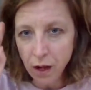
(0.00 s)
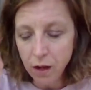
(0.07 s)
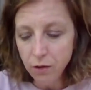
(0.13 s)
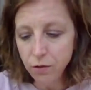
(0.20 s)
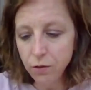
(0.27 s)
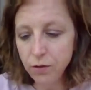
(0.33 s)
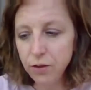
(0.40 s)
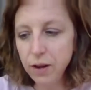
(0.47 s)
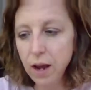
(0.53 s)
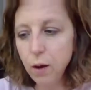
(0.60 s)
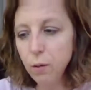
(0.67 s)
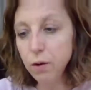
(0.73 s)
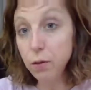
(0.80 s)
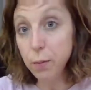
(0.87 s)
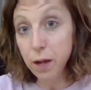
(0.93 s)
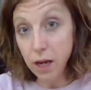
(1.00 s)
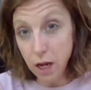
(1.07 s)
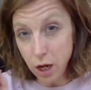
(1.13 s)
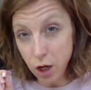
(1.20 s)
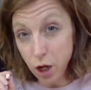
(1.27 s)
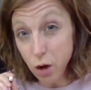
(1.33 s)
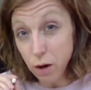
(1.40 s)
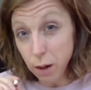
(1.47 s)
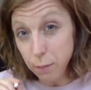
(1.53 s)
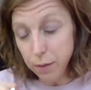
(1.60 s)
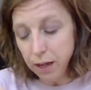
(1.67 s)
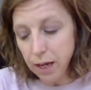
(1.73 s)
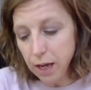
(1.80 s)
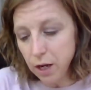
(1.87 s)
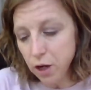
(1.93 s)
So stay with me, and you can
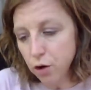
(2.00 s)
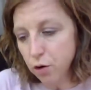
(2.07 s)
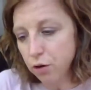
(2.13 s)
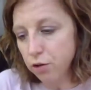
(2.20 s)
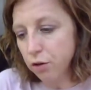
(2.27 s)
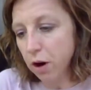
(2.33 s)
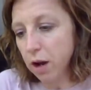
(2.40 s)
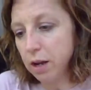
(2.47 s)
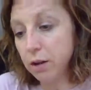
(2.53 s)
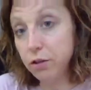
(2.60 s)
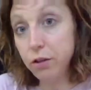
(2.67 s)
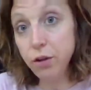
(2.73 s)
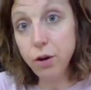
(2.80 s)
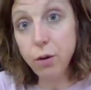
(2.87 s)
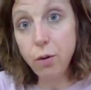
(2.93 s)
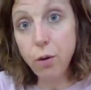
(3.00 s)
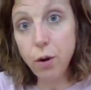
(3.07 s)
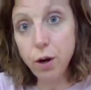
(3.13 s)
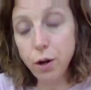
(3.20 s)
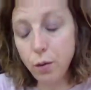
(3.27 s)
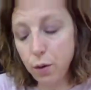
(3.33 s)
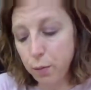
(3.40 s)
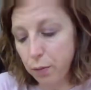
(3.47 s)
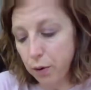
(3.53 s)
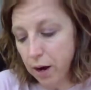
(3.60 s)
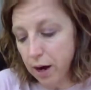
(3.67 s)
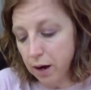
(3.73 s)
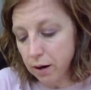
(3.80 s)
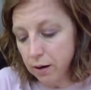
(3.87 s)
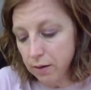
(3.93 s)
begin your drawing too, or your
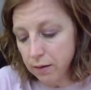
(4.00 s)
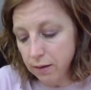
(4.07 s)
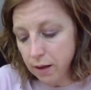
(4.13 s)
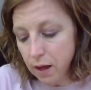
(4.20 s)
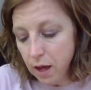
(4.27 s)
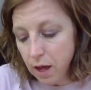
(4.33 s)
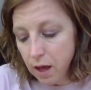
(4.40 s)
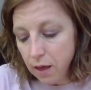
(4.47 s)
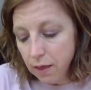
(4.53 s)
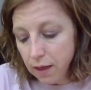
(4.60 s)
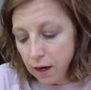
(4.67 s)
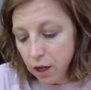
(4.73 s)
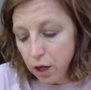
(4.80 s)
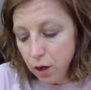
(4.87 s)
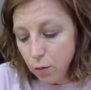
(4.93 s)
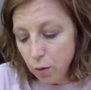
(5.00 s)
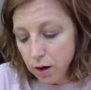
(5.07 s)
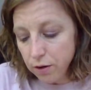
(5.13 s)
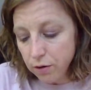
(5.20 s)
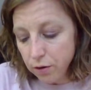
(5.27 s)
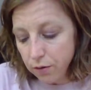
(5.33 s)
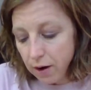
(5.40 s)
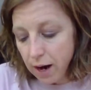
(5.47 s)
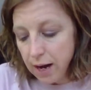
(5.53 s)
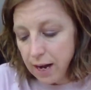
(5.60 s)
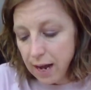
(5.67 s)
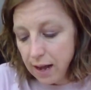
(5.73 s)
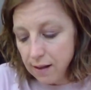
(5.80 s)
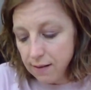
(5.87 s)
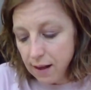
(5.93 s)
prayers that you want to write
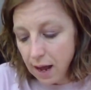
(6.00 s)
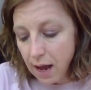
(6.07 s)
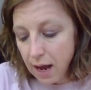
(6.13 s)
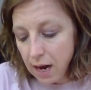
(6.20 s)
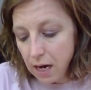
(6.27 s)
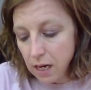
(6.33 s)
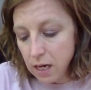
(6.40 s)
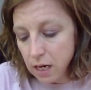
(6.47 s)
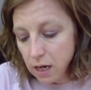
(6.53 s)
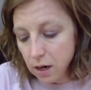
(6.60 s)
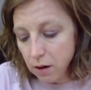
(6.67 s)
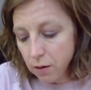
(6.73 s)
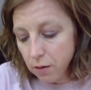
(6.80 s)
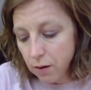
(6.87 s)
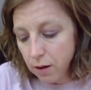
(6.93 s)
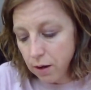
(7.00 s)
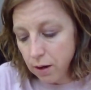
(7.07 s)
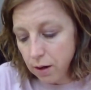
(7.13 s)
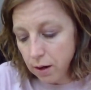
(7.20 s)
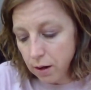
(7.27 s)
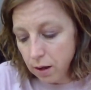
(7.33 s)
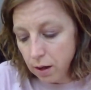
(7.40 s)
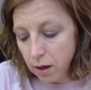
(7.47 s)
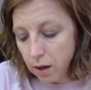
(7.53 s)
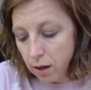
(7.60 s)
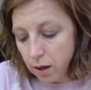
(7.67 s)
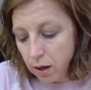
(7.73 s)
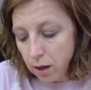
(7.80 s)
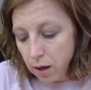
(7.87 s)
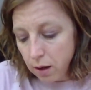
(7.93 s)
as I do.
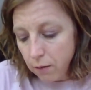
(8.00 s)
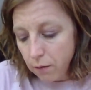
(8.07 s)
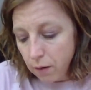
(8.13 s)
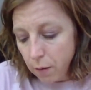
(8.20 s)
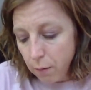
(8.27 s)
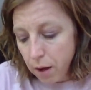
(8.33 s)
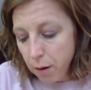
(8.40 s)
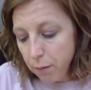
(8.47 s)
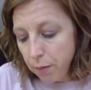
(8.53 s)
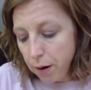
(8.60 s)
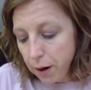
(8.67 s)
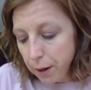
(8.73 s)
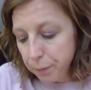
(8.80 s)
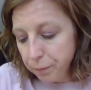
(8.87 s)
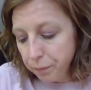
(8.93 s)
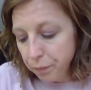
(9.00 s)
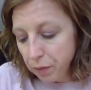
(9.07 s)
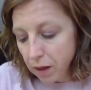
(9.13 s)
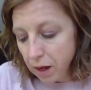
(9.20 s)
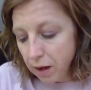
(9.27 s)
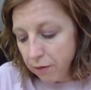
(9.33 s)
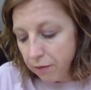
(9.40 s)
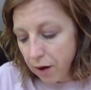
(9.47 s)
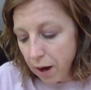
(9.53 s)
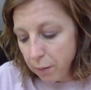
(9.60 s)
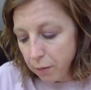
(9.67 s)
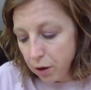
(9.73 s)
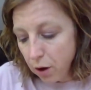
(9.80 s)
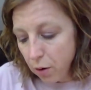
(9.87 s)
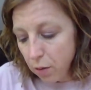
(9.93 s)
Remember, if
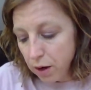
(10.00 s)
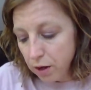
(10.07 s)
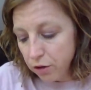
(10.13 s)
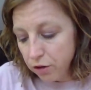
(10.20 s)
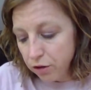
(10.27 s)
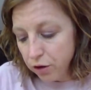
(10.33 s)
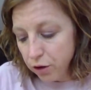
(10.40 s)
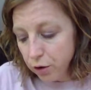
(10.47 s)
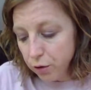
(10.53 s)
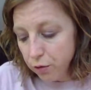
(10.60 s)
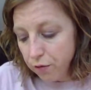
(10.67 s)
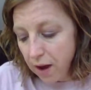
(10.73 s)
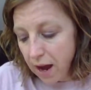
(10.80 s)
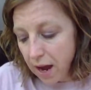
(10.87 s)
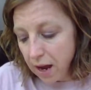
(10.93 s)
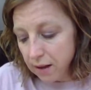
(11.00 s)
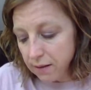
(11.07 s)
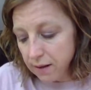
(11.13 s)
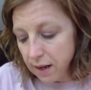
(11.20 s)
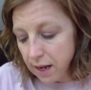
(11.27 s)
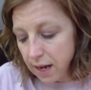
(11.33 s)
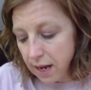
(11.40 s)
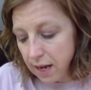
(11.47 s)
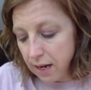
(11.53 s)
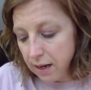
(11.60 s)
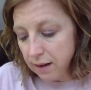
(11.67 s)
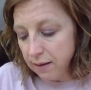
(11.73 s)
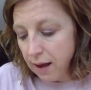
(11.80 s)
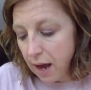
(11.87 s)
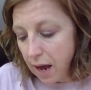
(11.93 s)
I'm going too fast at any
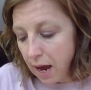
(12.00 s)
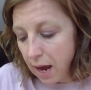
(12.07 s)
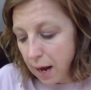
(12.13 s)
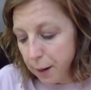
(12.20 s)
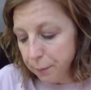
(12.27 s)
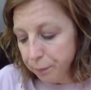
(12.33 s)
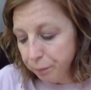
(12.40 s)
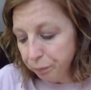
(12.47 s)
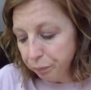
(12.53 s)
time,